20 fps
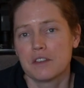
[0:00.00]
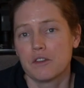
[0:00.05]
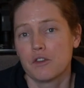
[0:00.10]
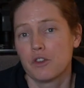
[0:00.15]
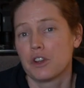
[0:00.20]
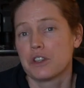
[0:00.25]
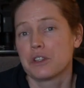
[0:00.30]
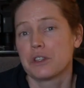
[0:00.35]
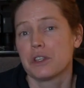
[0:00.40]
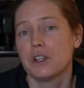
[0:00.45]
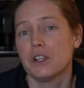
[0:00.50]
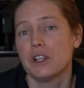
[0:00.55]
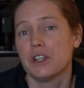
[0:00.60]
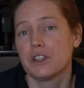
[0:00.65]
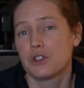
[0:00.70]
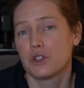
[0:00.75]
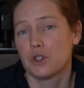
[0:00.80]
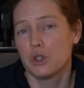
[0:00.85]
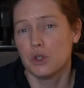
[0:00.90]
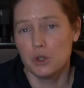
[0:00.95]
For as little
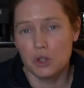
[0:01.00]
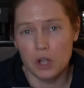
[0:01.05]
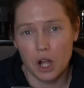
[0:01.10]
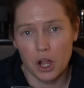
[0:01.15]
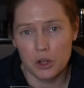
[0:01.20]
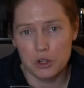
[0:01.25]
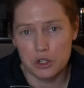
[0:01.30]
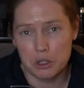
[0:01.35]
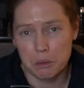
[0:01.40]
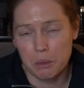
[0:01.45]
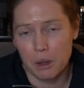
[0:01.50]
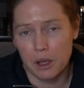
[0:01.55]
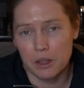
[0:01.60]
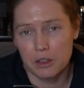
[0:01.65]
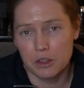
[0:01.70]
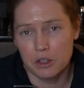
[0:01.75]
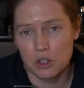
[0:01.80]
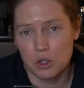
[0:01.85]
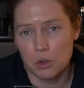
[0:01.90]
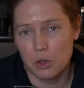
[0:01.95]
as $2 a
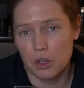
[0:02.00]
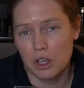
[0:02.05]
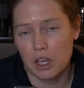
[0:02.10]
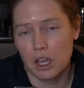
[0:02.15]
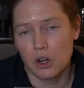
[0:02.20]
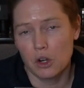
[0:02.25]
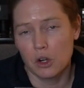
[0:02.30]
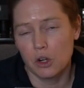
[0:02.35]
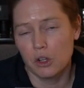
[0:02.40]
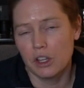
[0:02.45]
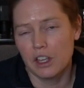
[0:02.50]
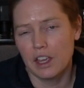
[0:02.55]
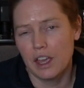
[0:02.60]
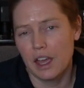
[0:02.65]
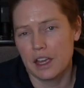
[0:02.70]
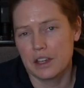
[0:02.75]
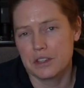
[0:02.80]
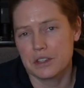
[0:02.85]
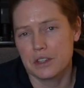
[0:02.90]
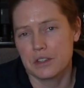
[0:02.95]
month, you can get early
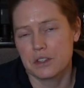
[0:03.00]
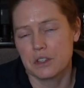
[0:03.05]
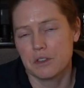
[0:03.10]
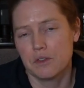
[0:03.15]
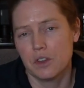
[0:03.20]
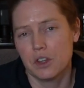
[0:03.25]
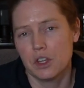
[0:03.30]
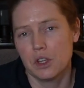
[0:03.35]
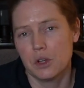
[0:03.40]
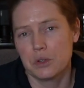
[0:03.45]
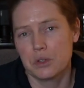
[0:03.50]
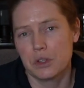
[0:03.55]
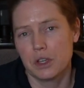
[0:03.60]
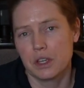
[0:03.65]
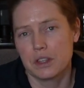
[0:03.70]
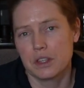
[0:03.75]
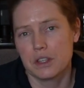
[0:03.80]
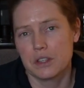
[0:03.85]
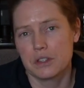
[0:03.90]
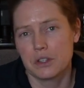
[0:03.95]
access to videos
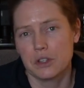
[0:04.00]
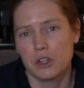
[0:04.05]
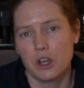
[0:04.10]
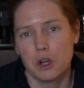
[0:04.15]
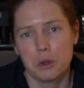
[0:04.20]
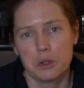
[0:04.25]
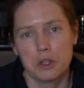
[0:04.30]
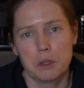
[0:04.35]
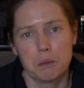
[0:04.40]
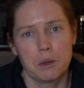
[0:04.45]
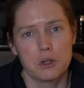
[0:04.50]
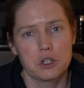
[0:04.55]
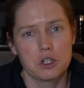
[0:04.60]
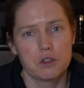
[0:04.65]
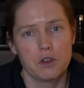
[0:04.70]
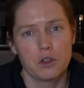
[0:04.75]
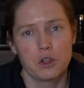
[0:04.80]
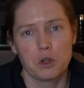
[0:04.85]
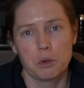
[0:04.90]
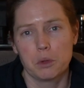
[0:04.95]
like this along with a bunch
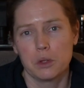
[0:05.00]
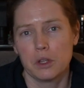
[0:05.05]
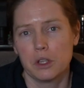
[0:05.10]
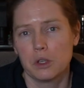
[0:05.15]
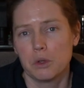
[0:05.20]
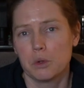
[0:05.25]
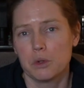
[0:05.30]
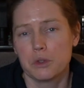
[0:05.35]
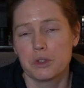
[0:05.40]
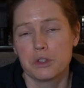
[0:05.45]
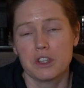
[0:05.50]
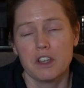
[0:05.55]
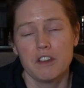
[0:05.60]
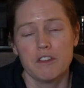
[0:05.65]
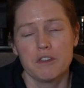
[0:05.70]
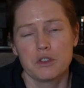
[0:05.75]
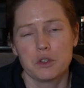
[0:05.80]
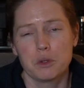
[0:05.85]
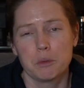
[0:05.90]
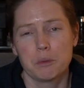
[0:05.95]
of other really cool
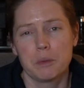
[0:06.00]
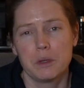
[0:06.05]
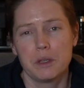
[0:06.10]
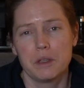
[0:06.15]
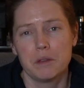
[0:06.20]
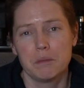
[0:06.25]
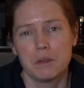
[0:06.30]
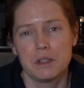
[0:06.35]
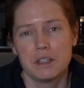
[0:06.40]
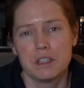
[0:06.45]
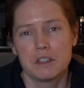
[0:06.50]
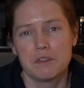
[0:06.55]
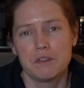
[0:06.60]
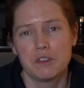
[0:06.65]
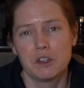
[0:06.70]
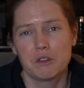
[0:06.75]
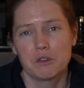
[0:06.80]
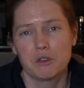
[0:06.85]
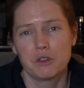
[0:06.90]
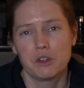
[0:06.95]
stuff, so please
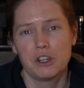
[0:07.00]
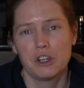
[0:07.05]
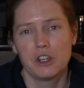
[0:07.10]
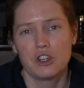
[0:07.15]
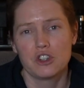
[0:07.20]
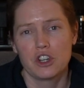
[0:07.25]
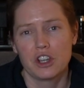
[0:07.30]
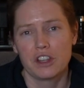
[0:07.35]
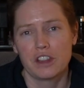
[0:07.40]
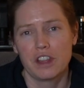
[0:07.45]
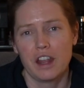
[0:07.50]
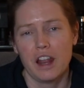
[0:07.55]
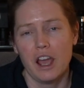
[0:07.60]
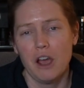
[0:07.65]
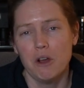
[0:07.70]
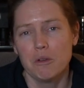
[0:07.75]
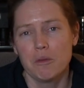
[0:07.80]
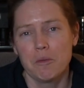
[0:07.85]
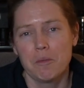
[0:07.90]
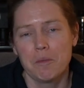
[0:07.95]
feel free to check that
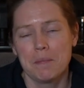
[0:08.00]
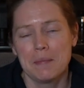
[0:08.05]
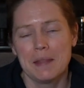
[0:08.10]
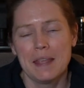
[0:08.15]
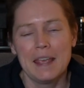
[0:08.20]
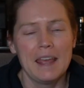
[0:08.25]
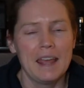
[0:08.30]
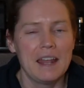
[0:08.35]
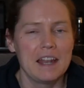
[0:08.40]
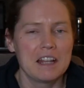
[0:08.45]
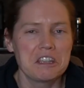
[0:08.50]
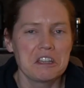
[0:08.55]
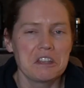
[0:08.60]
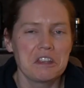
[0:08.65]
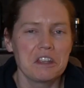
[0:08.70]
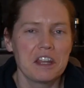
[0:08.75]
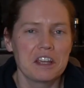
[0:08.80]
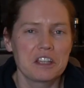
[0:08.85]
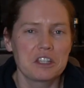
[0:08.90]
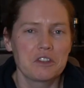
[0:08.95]
out. And until
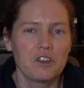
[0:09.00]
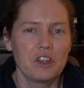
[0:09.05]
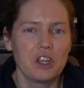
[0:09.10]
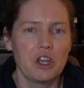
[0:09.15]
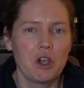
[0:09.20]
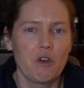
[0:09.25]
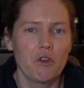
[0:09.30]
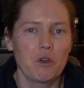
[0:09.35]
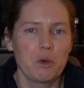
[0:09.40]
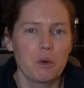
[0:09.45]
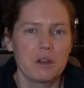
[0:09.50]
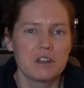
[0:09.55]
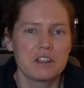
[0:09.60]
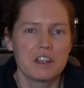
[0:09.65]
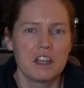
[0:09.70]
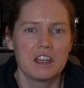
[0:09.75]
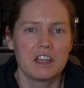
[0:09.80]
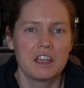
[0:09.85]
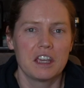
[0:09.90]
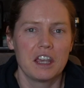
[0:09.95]
the next video, everyone,
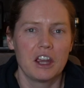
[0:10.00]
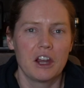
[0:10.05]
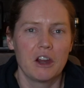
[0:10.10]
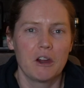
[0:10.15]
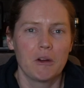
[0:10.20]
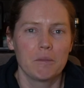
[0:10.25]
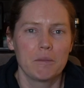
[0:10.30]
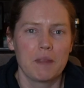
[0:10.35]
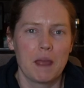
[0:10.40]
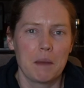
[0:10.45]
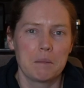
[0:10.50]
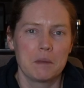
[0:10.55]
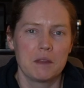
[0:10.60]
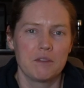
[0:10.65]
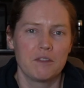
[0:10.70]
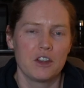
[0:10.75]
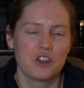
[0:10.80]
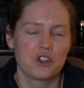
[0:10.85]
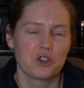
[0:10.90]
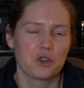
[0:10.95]
take care, happy
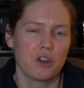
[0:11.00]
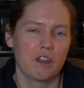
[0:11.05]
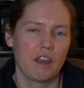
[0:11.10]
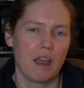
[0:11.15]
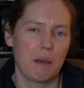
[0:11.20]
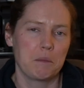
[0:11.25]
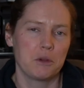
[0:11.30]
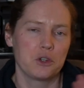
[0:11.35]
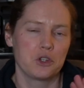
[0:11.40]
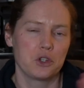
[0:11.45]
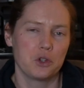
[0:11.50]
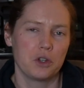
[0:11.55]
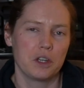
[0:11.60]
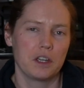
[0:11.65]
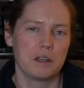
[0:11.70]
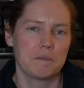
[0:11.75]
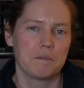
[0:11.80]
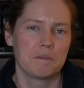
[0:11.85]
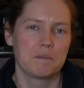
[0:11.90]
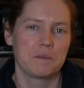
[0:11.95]
adventuring, happy
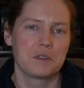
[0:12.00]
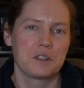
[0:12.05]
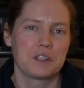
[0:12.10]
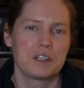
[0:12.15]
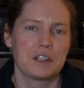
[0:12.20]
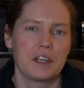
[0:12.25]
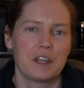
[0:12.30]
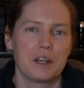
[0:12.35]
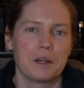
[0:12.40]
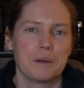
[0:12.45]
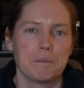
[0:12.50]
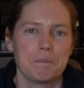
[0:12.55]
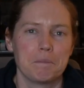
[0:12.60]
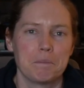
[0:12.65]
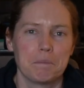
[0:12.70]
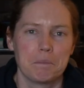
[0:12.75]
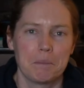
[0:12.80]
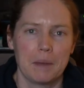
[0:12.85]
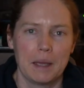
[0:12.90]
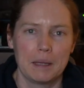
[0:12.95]
shooting. See you later.
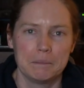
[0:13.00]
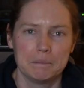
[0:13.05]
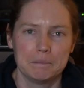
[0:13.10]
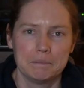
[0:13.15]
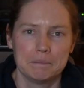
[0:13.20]
Bye.